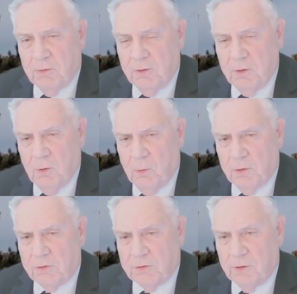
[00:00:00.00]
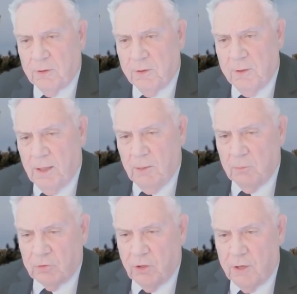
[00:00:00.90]
You know, it's,
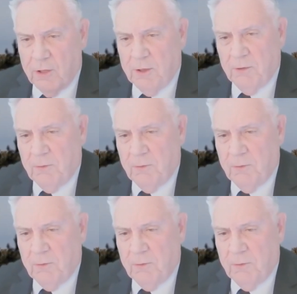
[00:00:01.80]
I'm sorry,